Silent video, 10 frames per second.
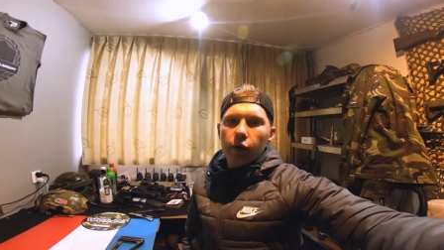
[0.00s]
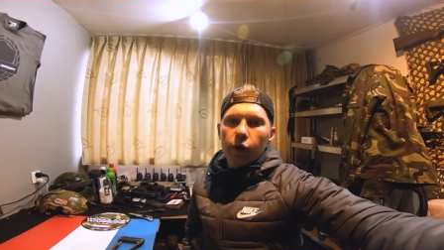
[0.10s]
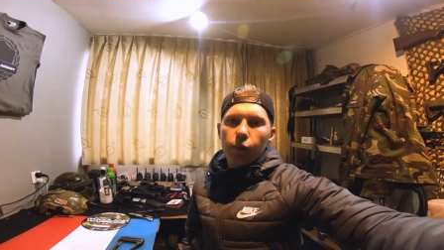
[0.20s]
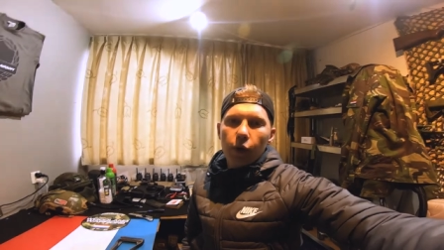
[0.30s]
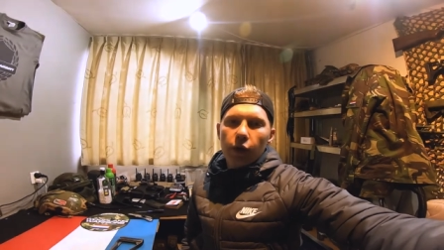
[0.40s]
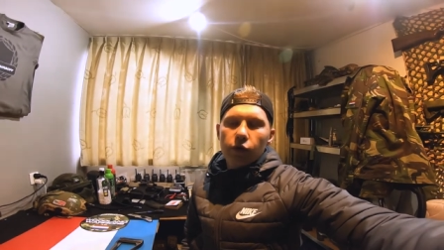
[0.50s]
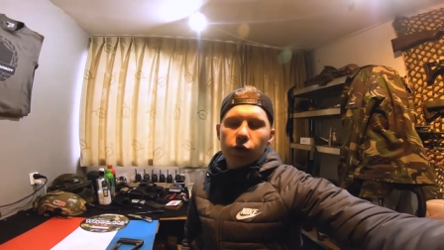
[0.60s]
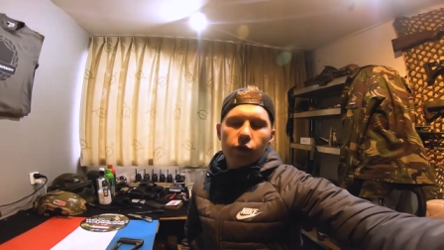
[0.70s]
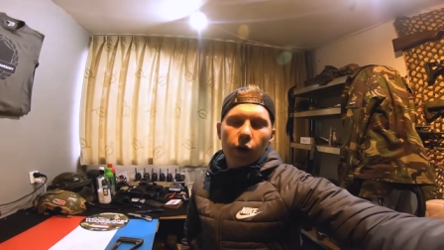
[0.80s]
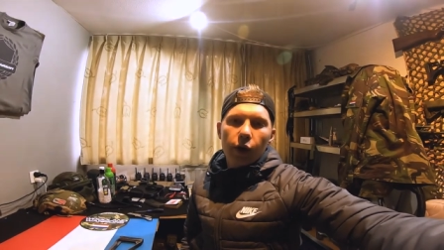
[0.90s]
the paint
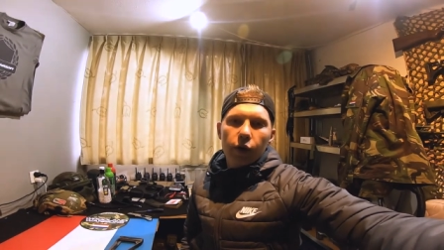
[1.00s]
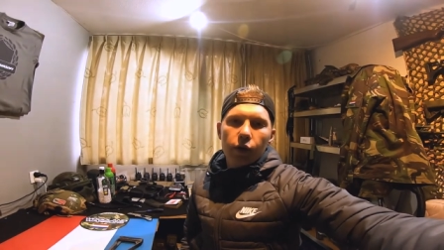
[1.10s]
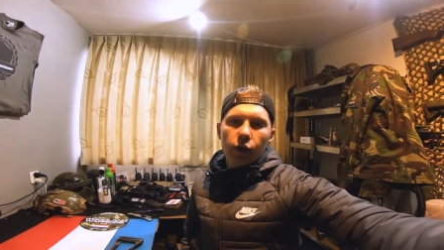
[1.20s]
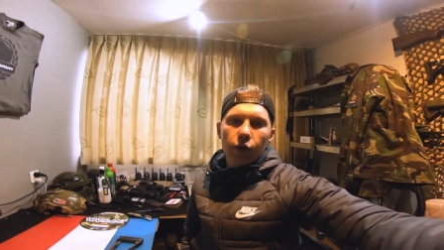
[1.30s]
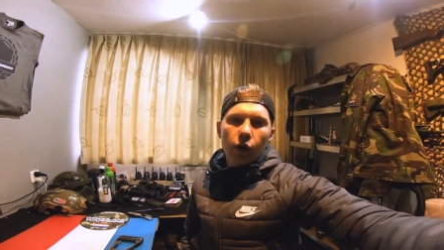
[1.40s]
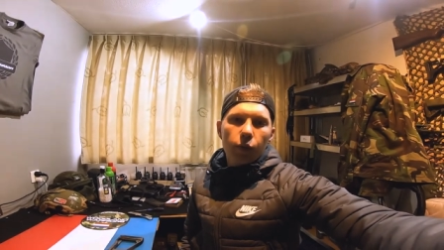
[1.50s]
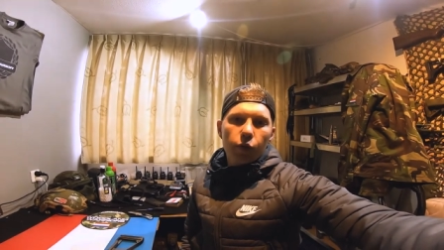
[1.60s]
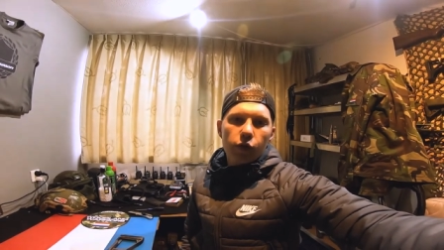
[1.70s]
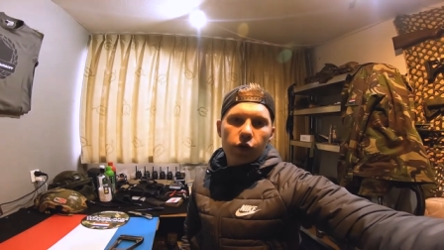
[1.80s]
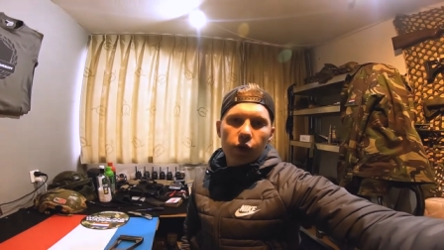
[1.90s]
is dry on the
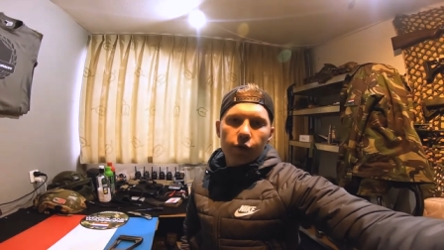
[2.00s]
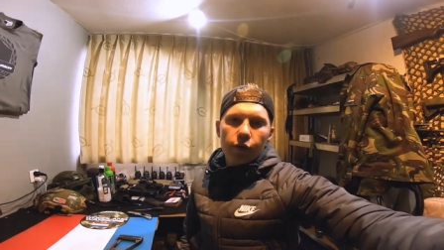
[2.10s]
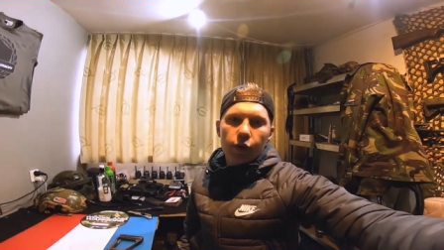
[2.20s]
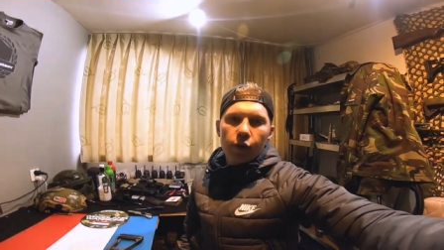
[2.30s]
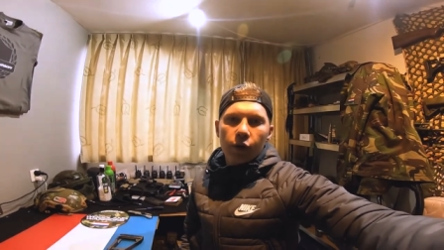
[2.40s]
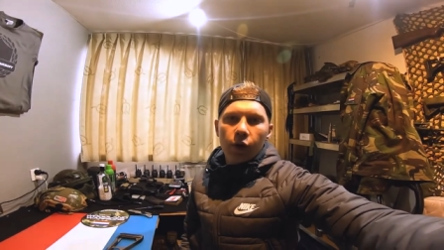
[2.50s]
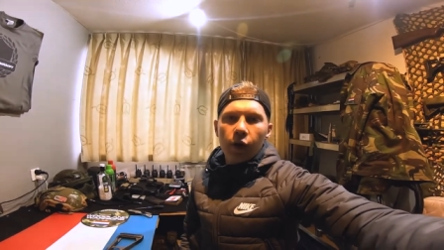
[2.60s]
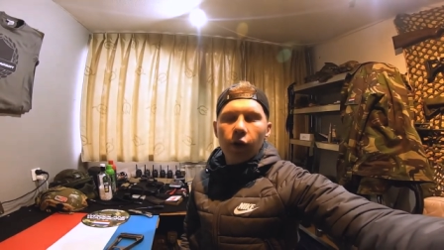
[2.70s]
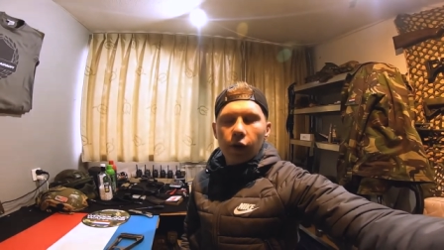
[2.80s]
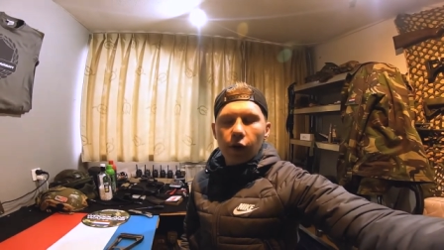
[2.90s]
upper receiver
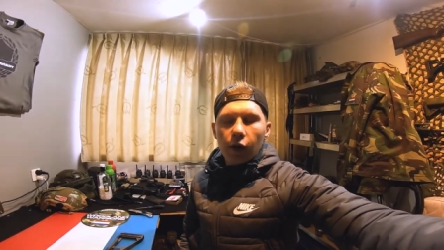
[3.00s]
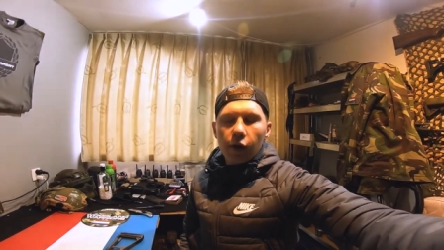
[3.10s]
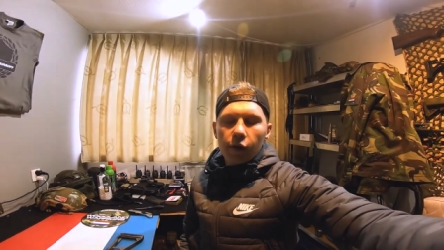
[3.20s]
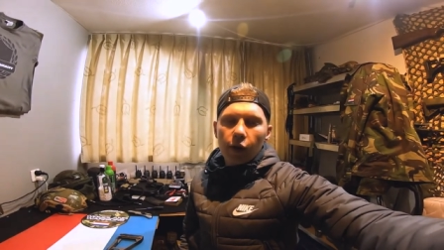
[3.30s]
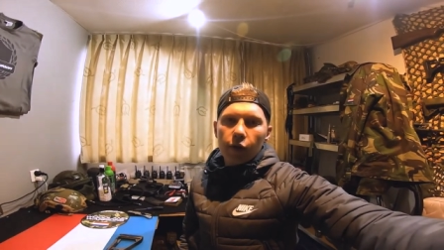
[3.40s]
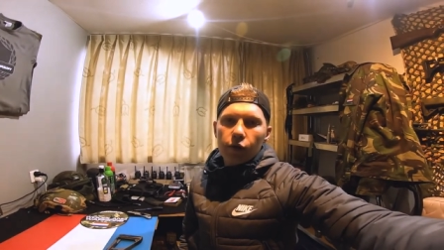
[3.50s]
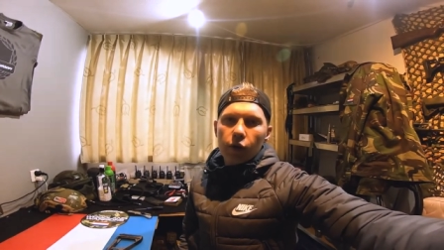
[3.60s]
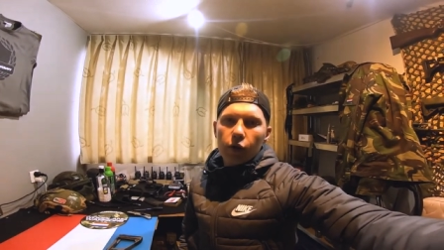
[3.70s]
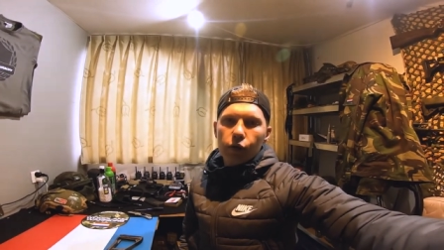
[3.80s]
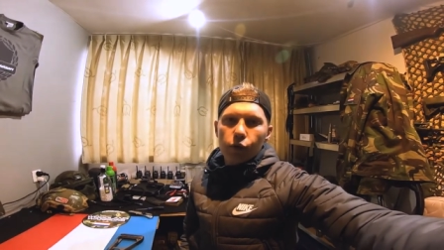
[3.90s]
and I have to
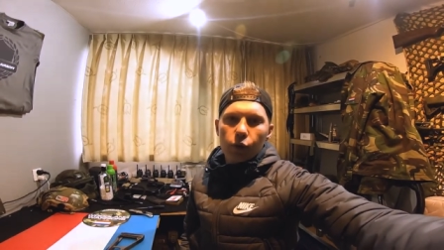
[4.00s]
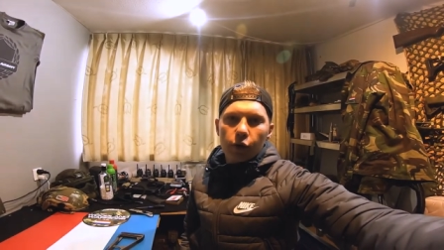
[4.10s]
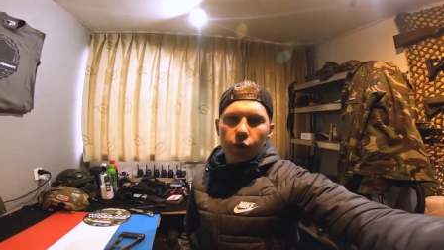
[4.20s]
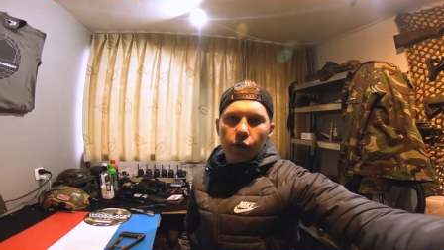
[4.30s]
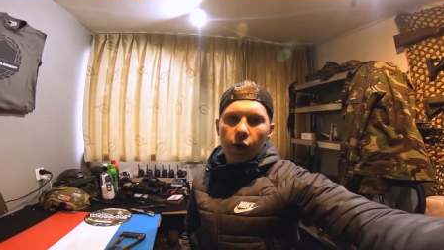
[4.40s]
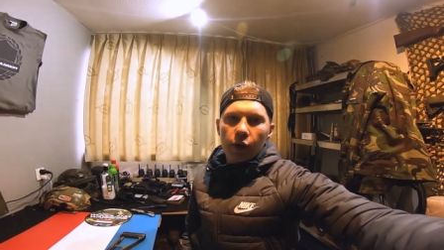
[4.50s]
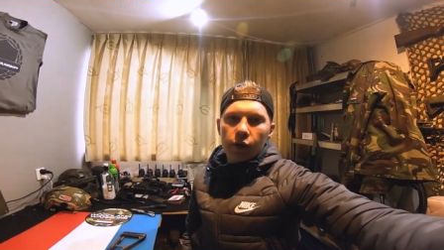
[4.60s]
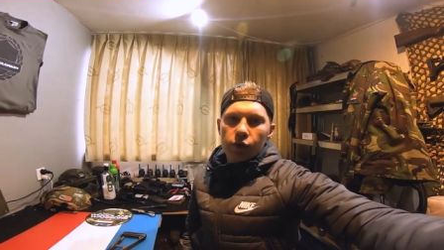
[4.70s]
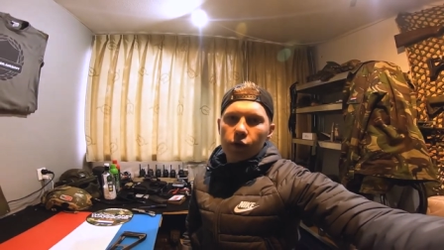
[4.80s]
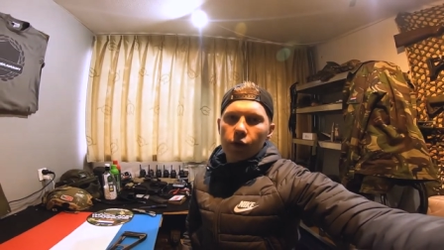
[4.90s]
go to work
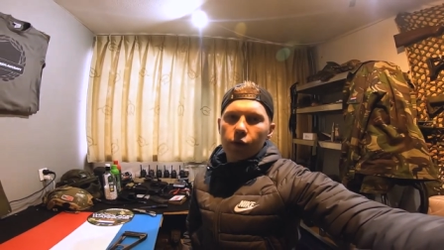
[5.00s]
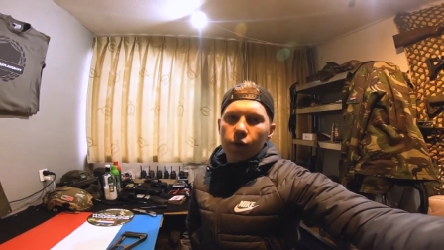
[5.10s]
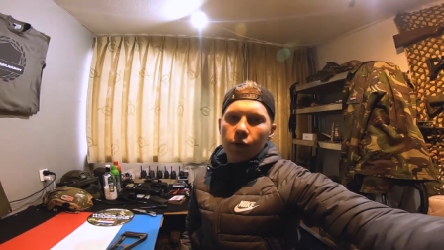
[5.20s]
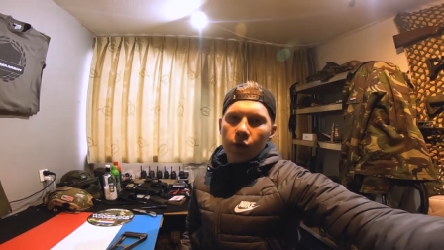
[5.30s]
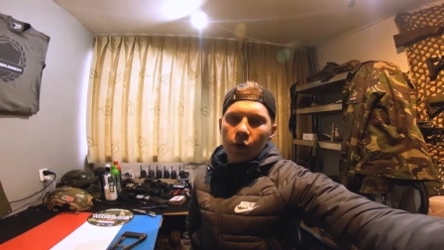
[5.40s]
today, so